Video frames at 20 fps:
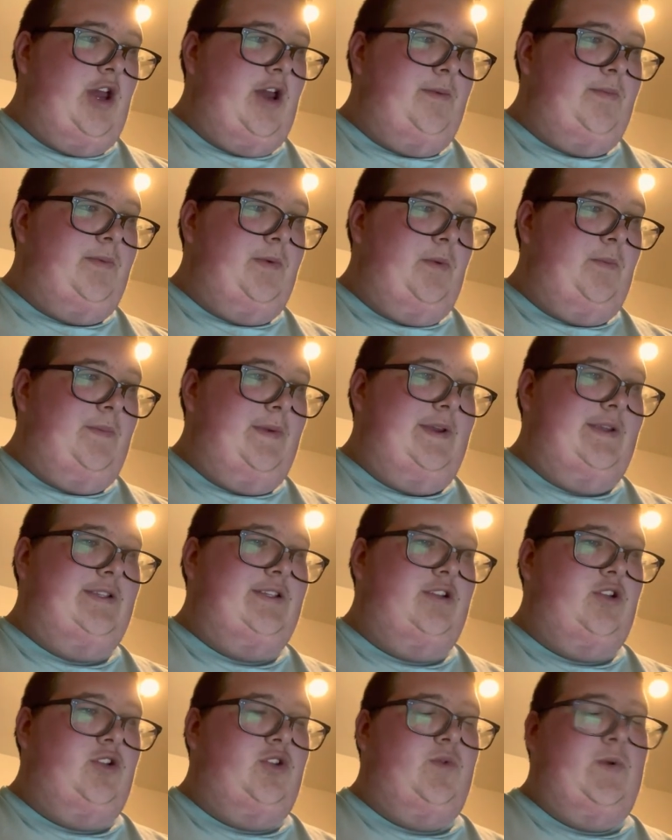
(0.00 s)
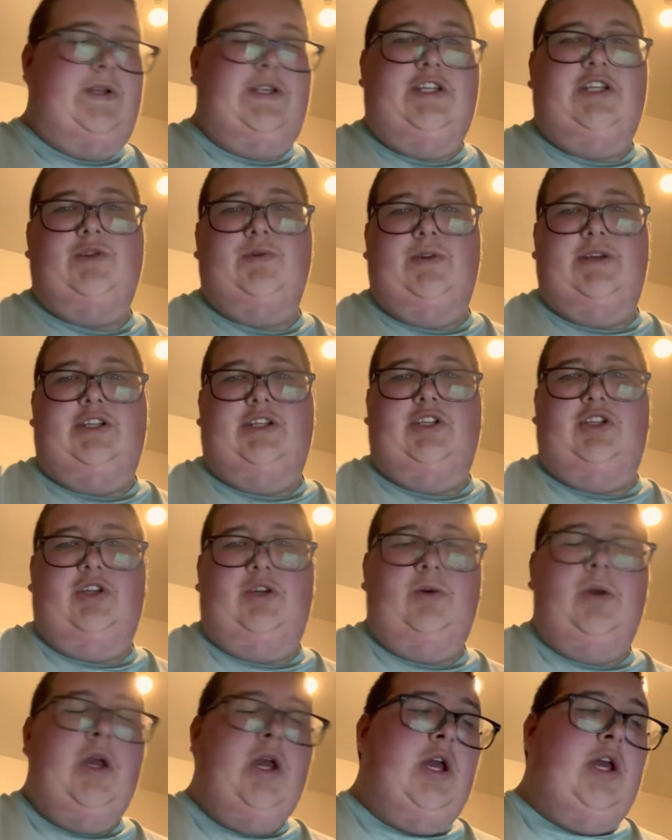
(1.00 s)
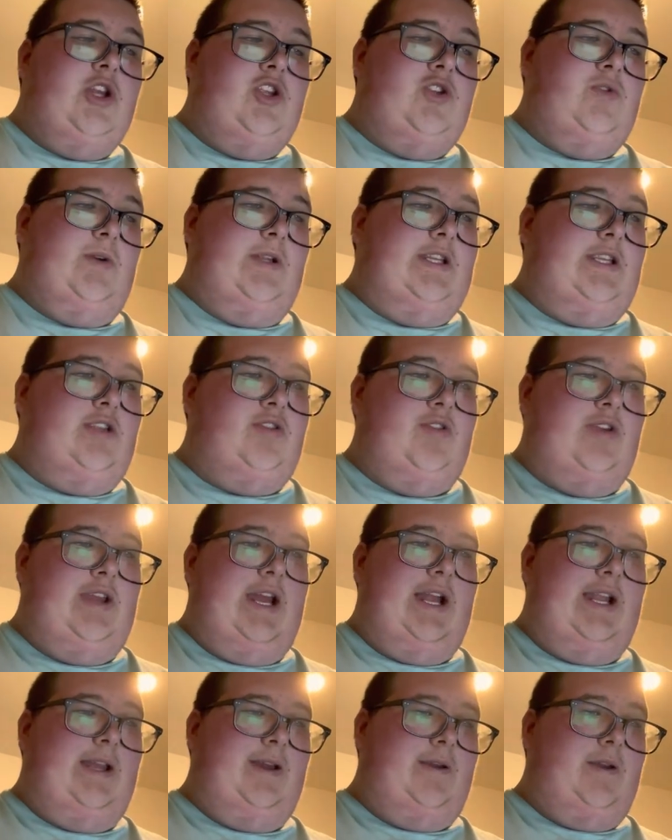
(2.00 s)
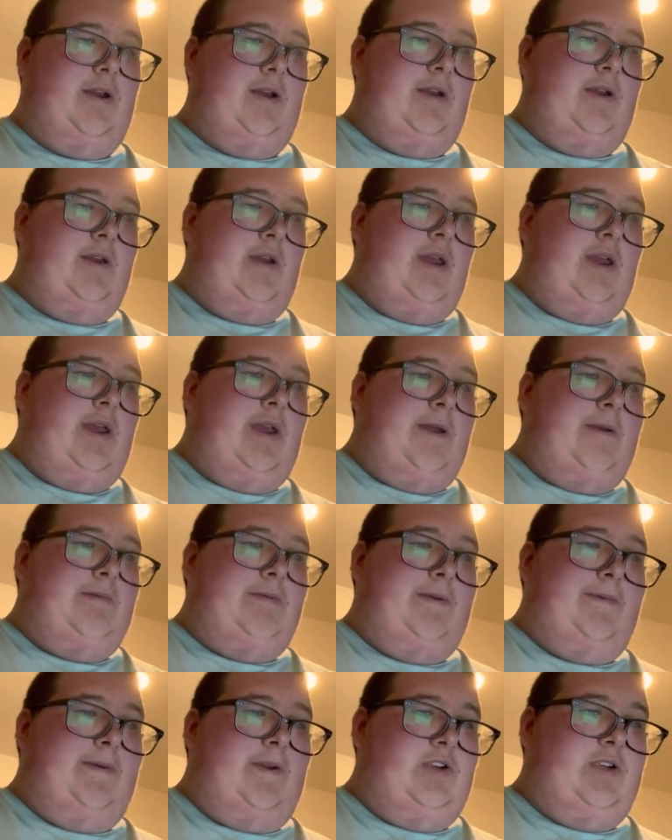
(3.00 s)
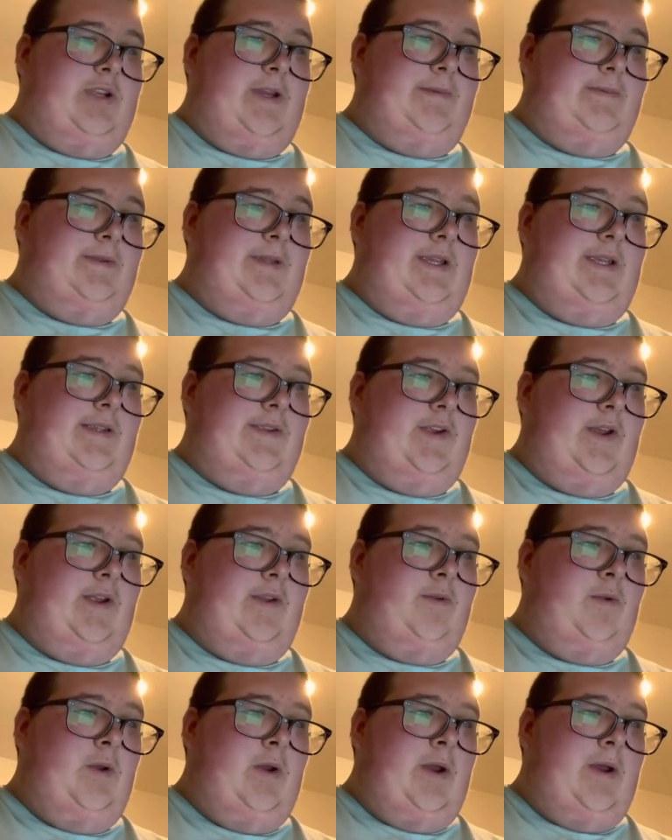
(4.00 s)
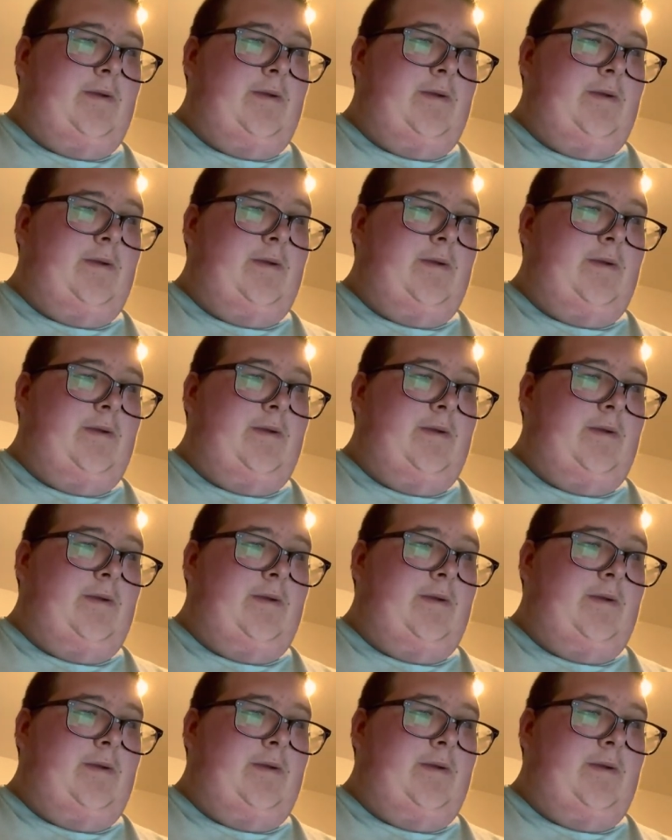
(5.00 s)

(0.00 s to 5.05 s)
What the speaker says: opening weeks of the 2022-23 Gallagher Premiership season,